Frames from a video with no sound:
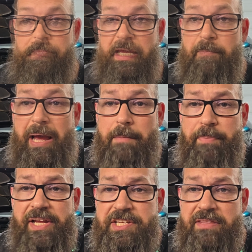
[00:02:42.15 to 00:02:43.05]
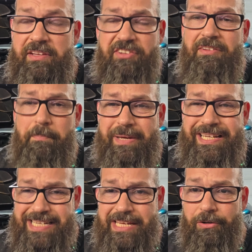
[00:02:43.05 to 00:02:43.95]
In my opinion, this is a
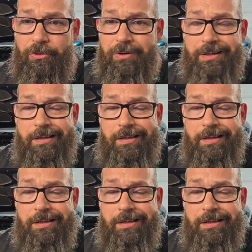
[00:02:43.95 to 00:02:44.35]
big deal.